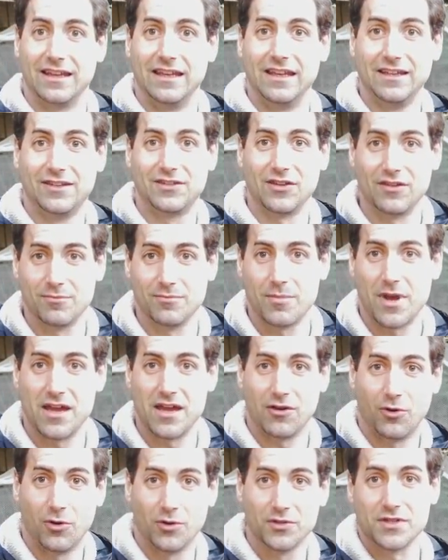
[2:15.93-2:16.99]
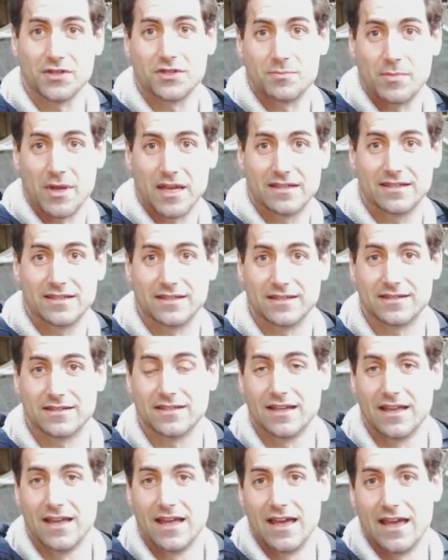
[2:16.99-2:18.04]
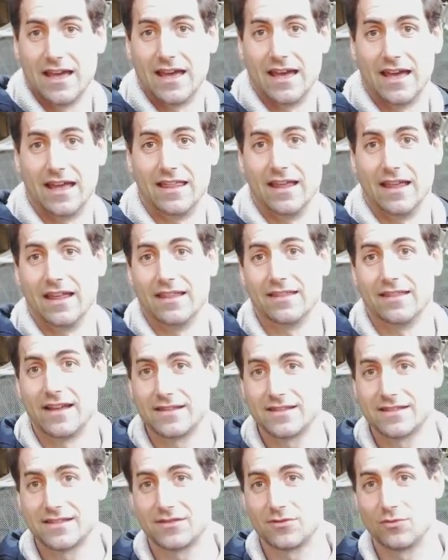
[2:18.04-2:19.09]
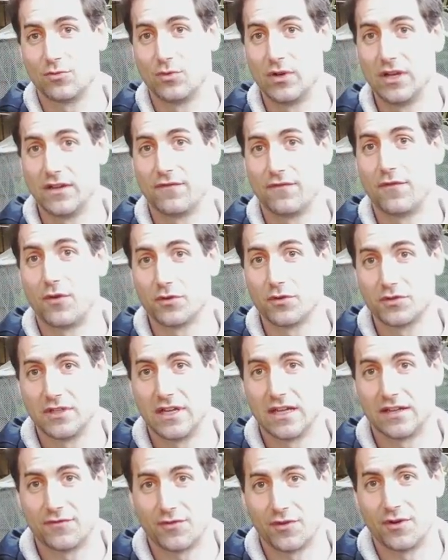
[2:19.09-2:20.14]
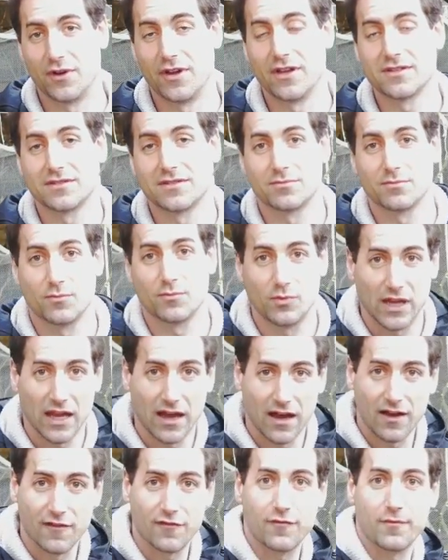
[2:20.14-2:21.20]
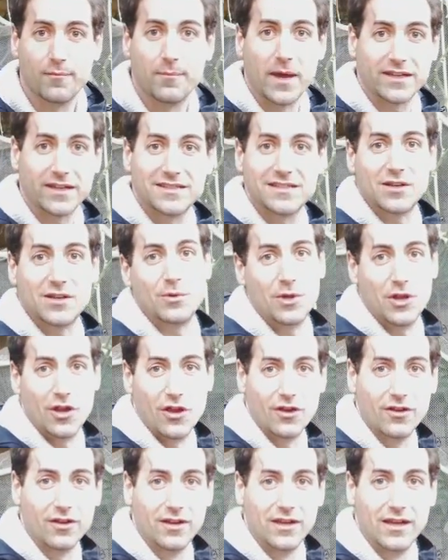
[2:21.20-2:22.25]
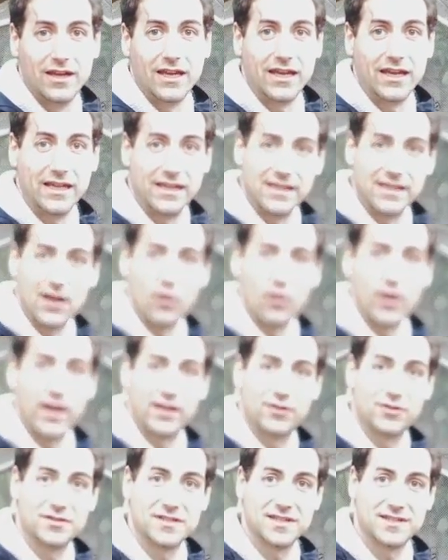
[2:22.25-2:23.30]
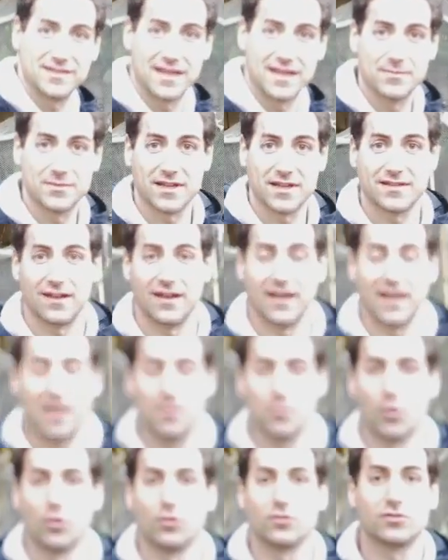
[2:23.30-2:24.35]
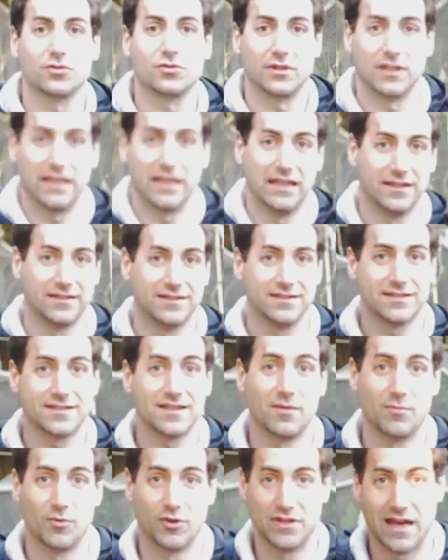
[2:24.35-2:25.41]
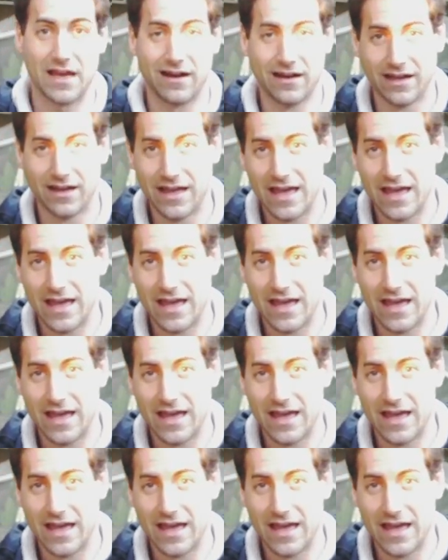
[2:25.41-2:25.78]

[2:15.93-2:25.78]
eaten by other species. And that's really fortunate for us. We have bacteria in our ecosystem that are able to eat this ammonia